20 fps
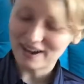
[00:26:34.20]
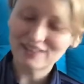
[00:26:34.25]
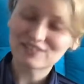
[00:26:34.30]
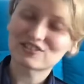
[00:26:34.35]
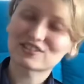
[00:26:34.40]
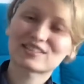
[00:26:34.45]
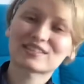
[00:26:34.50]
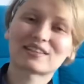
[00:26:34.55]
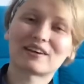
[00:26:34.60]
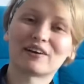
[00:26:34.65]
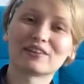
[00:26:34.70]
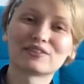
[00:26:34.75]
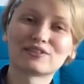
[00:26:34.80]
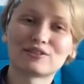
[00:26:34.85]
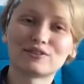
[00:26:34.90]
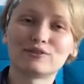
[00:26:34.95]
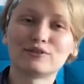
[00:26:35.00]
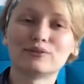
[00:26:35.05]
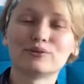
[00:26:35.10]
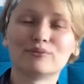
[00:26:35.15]
I just can't
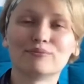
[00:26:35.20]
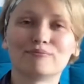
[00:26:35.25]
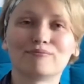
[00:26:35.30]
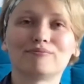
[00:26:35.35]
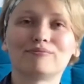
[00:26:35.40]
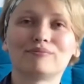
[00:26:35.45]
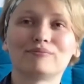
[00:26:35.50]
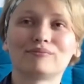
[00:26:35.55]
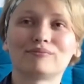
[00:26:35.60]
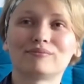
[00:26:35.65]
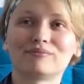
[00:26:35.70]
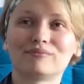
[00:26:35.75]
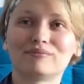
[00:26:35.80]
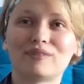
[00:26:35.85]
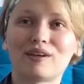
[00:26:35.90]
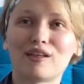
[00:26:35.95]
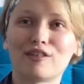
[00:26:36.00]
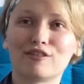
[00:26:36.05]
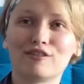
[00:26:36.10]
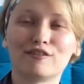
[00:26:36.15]
do
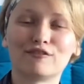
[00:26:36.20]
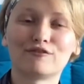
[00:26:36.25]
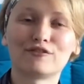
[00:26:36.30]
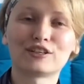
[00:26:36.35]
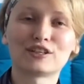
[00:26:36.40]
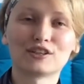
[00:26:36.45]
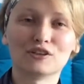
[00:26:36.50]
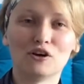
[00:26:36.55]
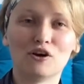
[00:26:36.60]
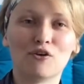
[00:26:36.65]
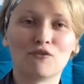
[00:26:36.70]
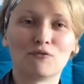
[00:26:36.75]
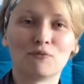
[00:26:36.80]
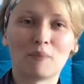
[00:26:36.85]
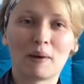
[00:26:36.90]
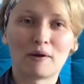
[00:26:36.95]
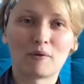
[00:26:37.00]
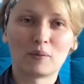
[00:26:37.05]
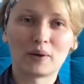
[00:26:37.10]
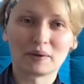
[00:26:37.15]
the video of
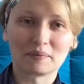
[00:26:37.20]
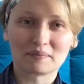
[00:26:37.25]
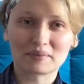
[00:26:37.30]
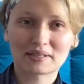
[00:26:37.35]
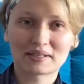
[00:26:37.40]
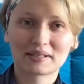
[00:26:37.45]
my WIPs.